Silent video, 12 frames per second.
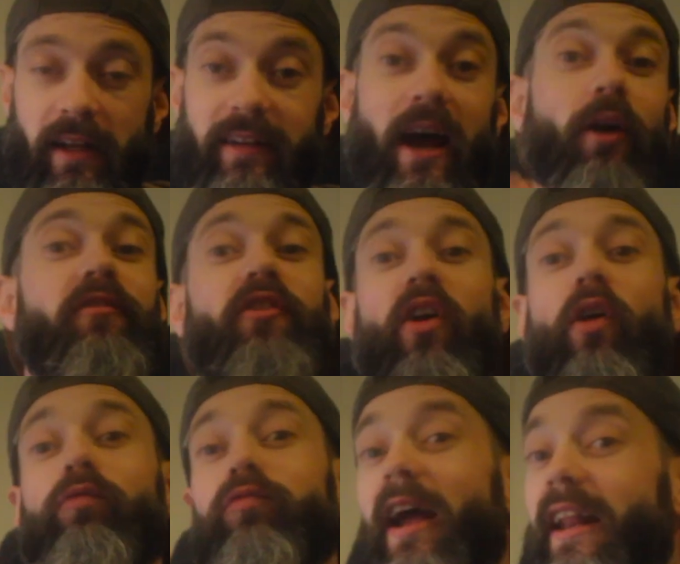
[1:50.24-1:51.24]
Now, if you're
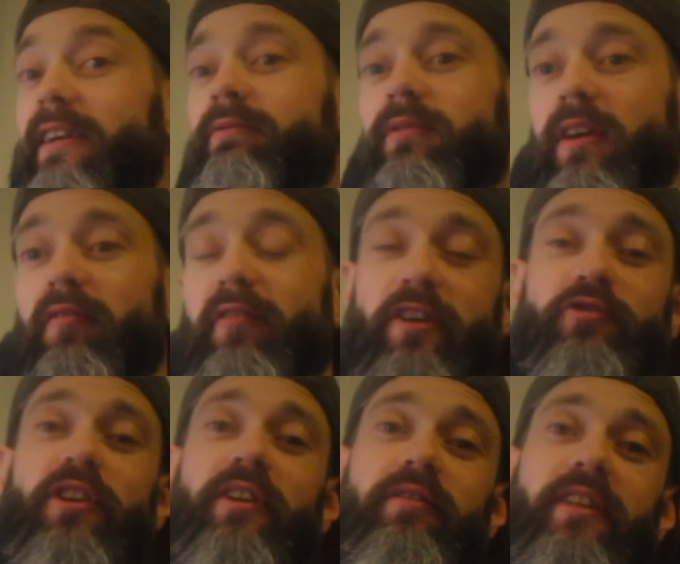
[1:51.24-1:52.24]
already a
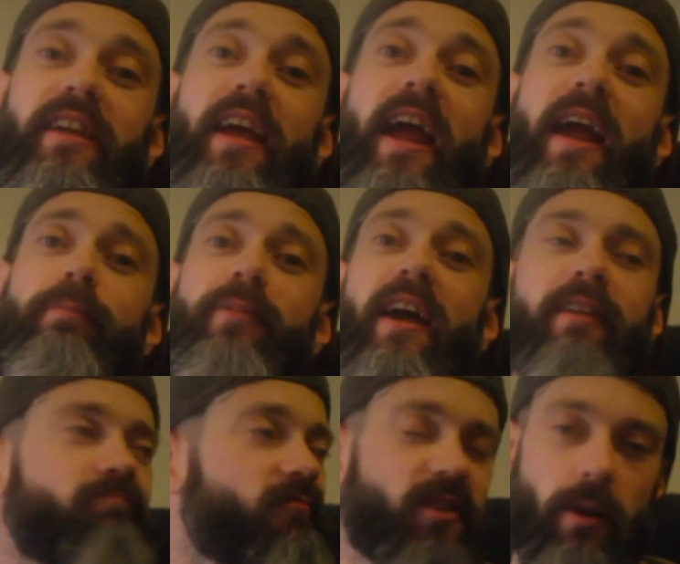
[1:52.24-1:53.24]
veteran of the game,
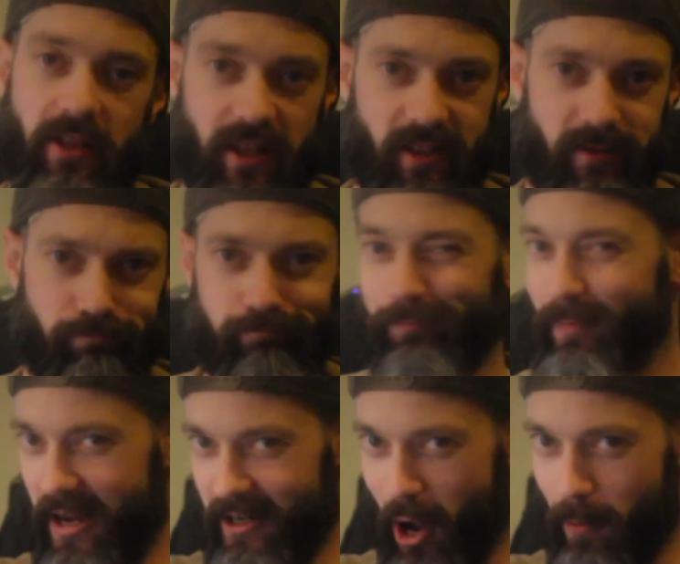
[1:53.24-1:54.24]
then some of this
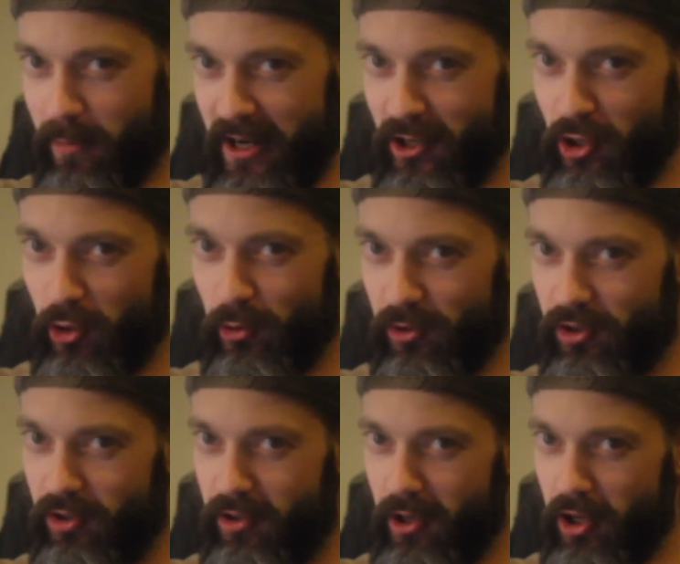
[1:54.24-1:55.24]
might not be
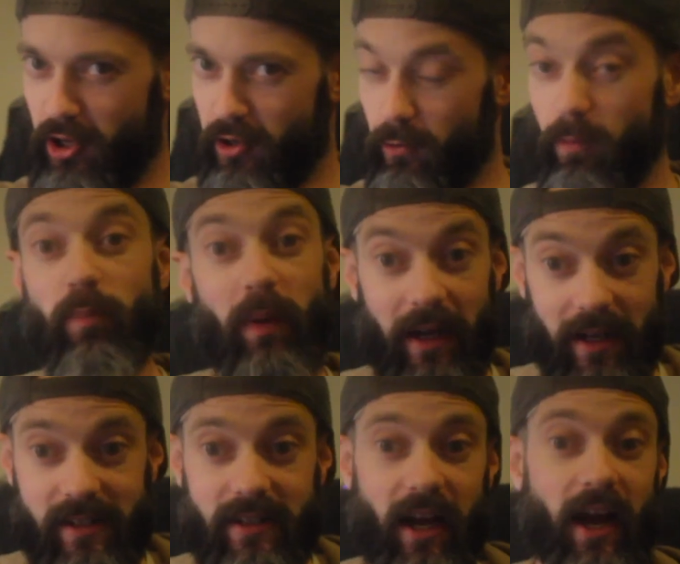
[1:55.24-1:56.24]
news to you,
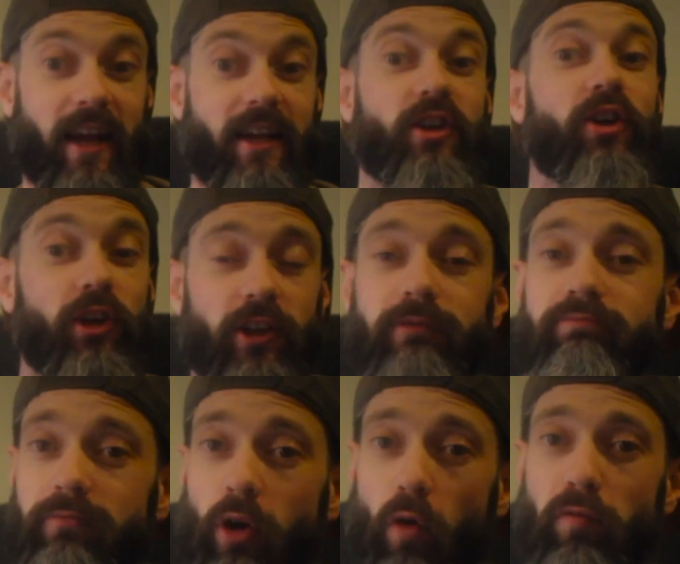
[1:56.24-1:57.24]
but it could
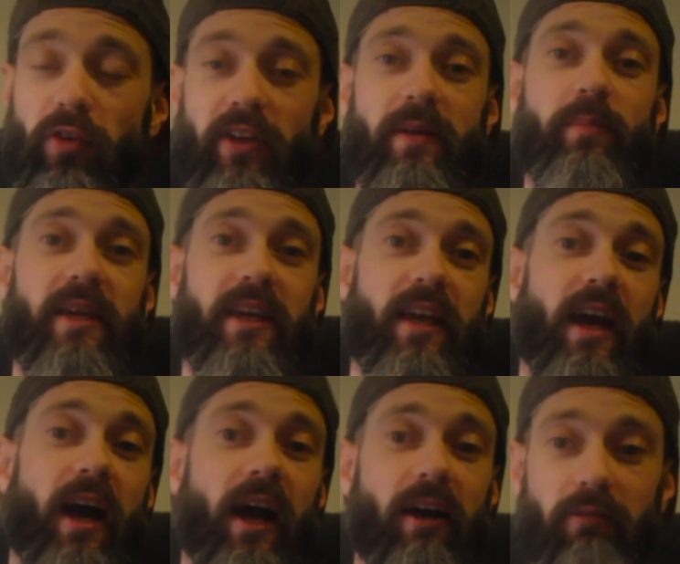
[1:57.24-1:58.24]
hopefully be
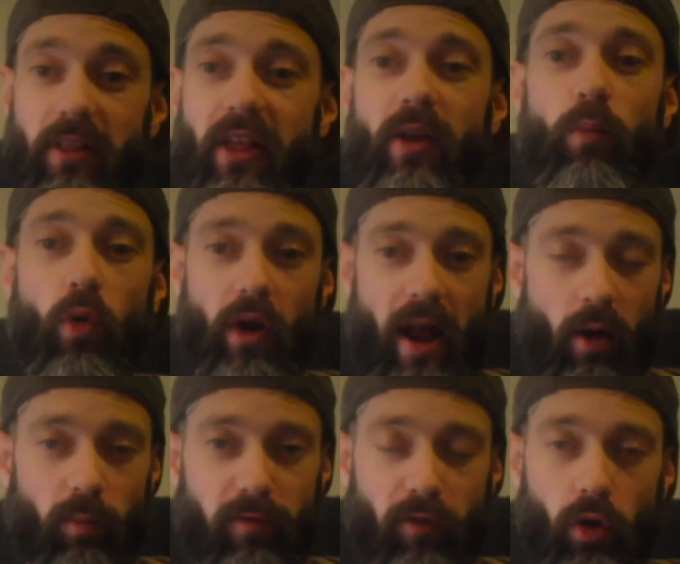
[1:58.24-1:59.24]
a little more
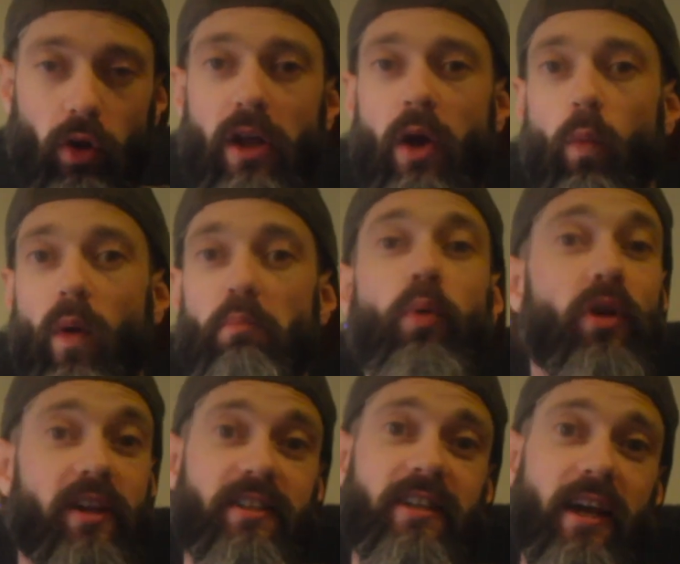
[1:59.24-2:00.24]
helpful when
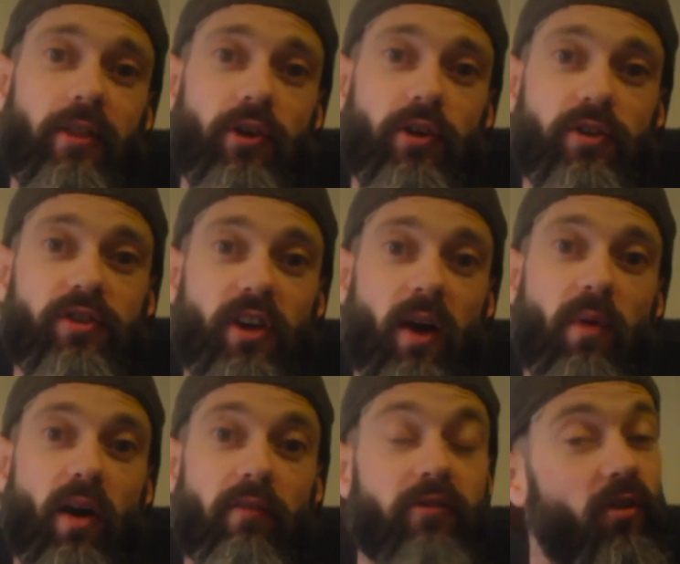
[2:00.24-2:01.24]
putting together some
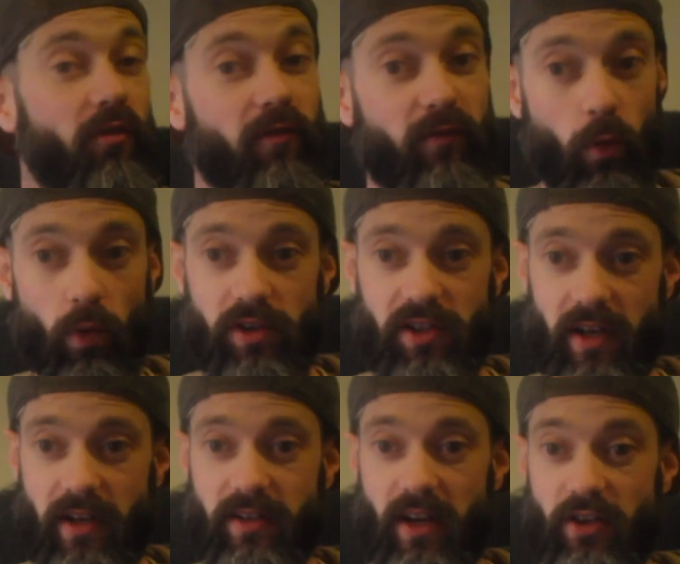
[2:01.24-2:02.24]
of your
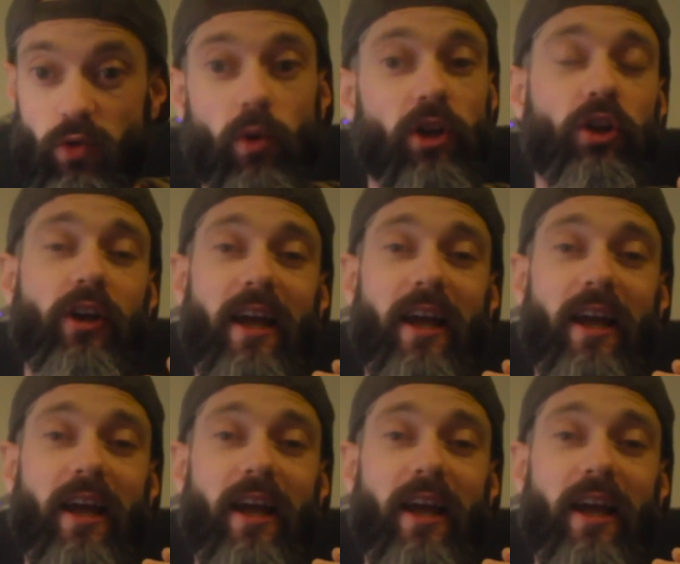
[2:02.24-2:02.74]
forces. So we're going to